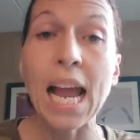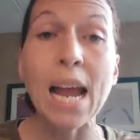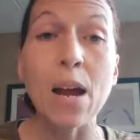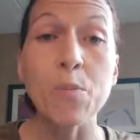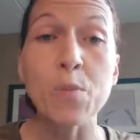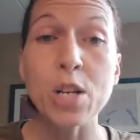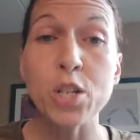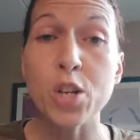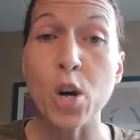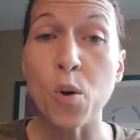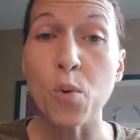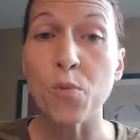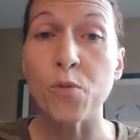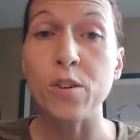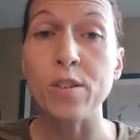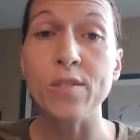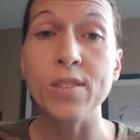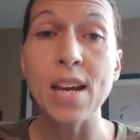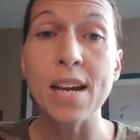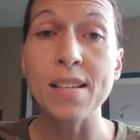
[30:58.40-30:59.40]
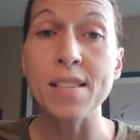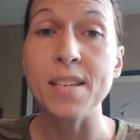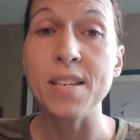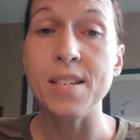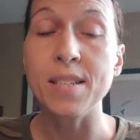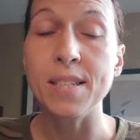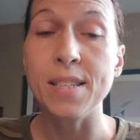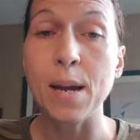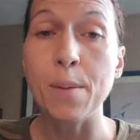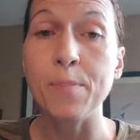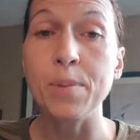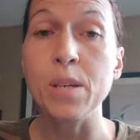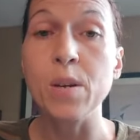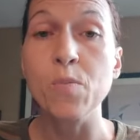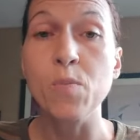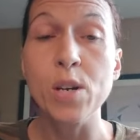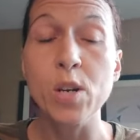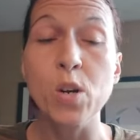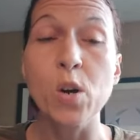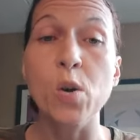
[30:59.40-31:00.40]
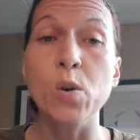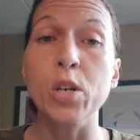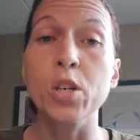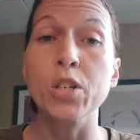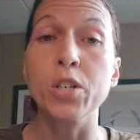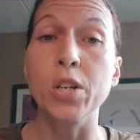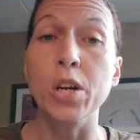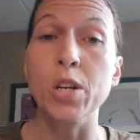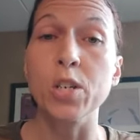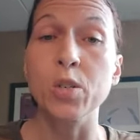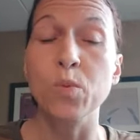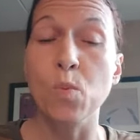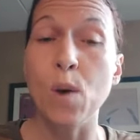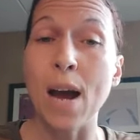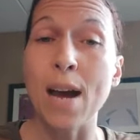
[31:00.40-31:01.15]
And we don't forsake the assembly. We go to church.